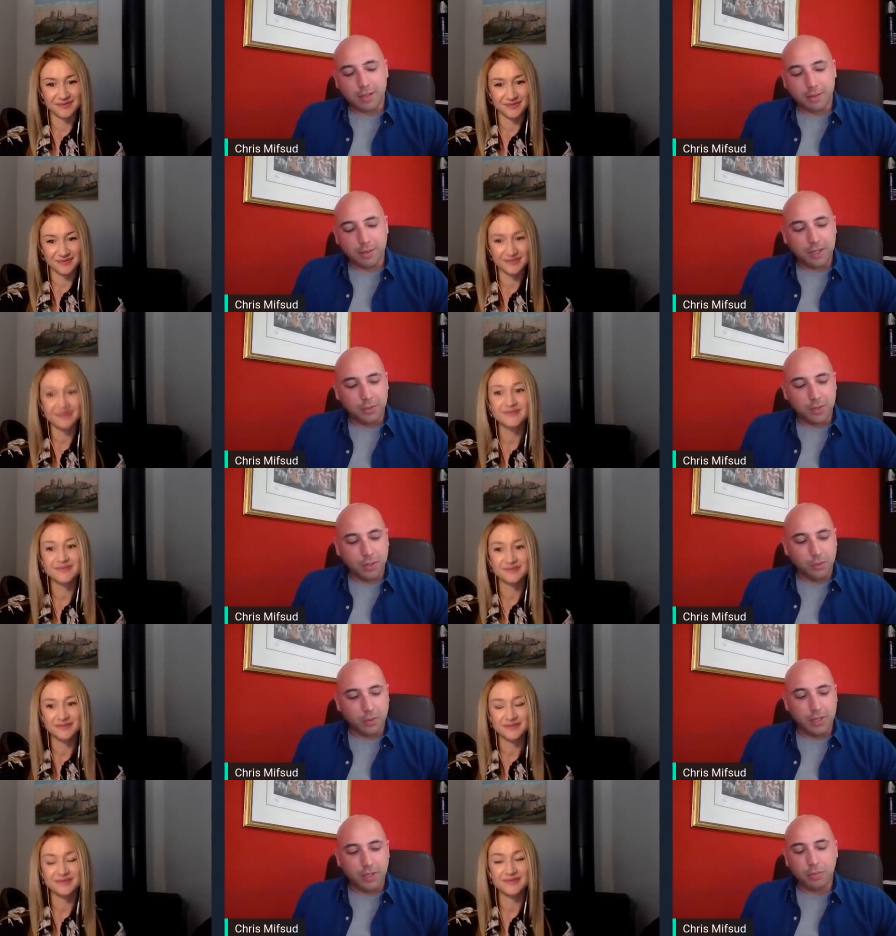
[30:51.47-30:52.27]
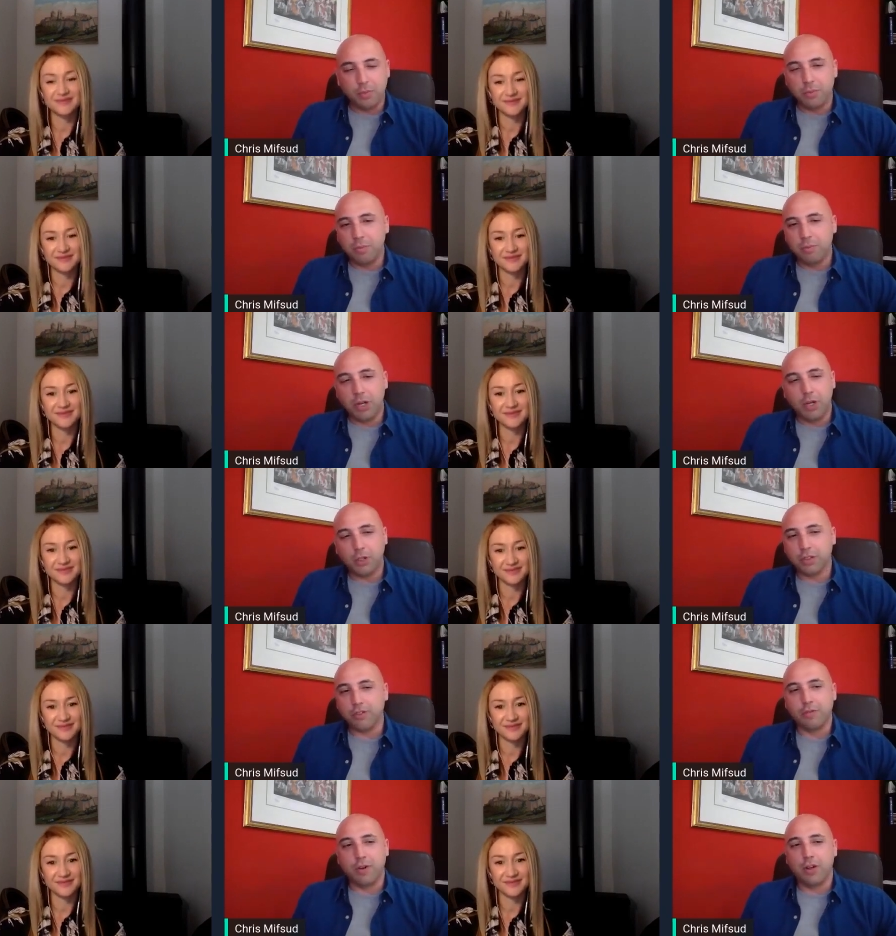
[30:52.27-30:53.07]
Speaker 1: i mean we, we a
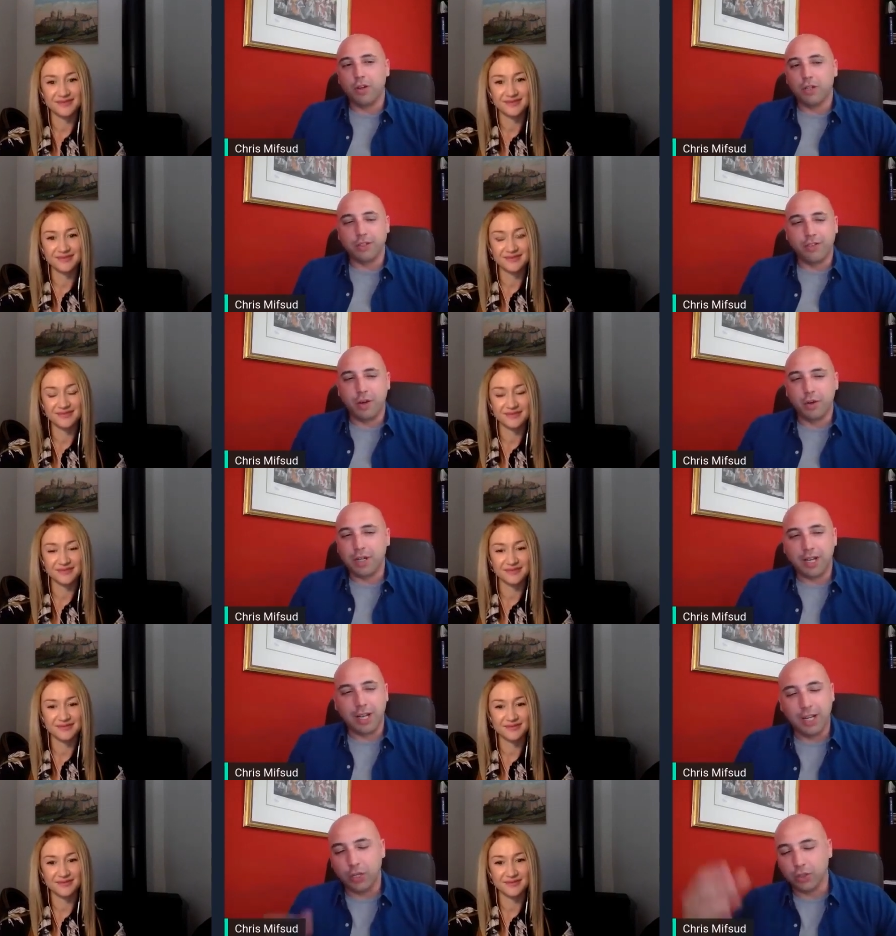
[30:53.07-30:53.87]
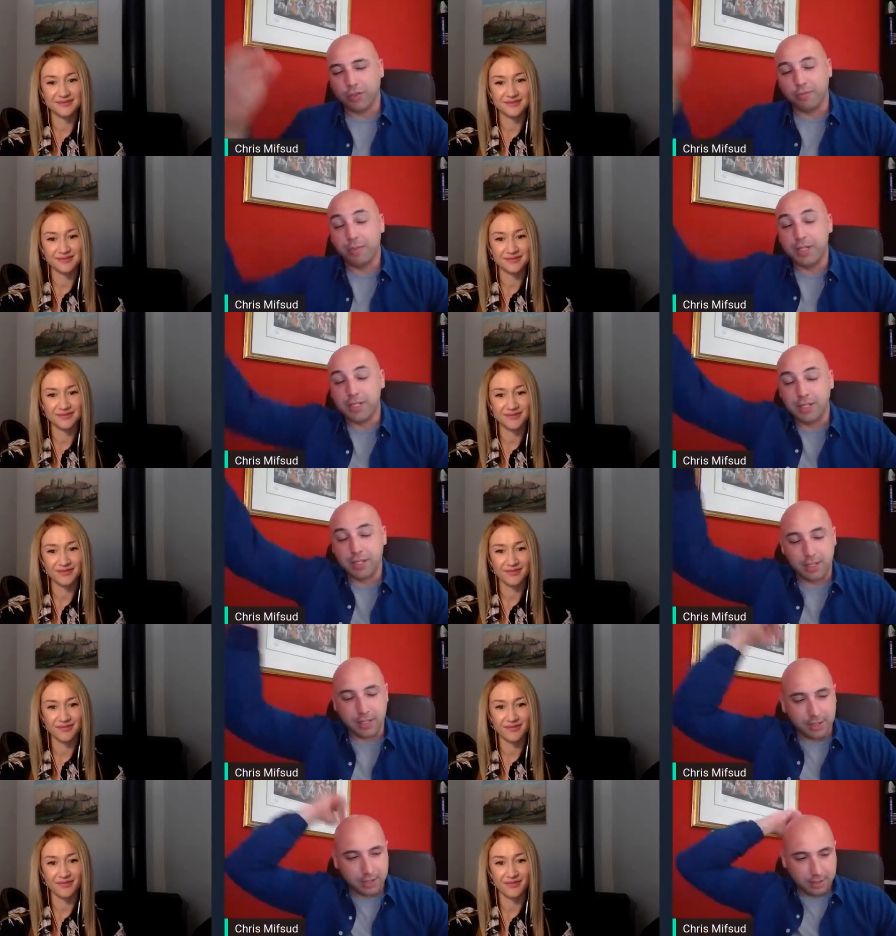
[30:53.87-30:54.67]
lot of a lot of our clients a lot of
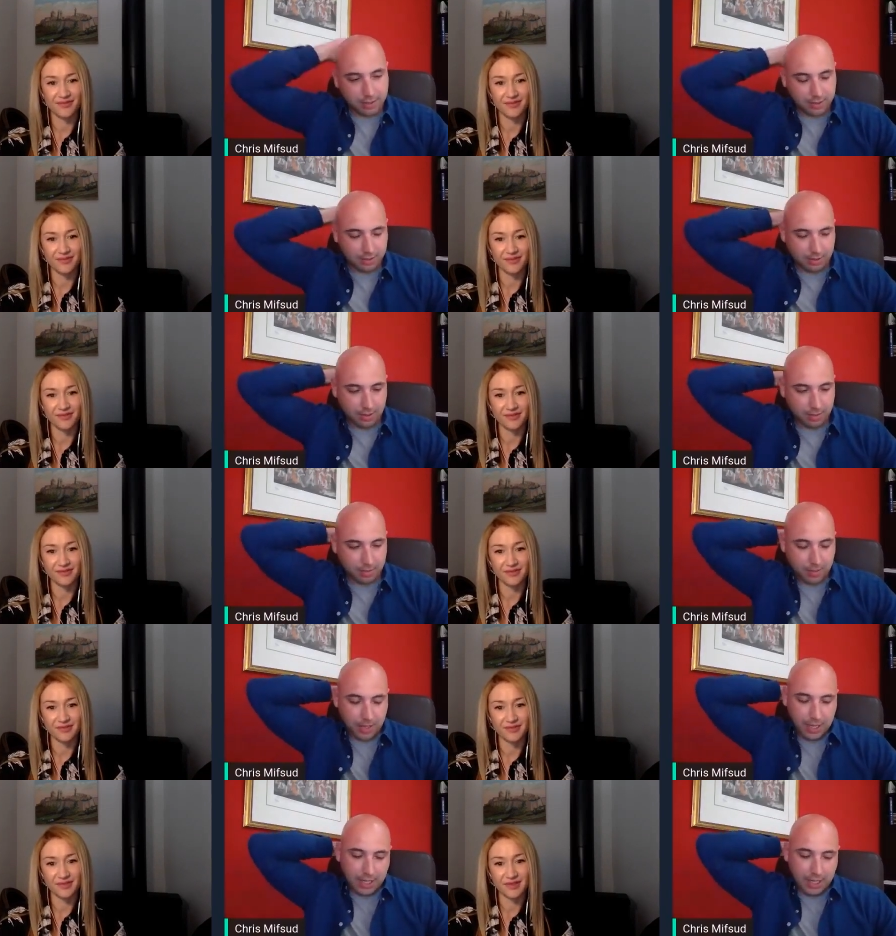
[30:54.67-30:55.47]
businesses um,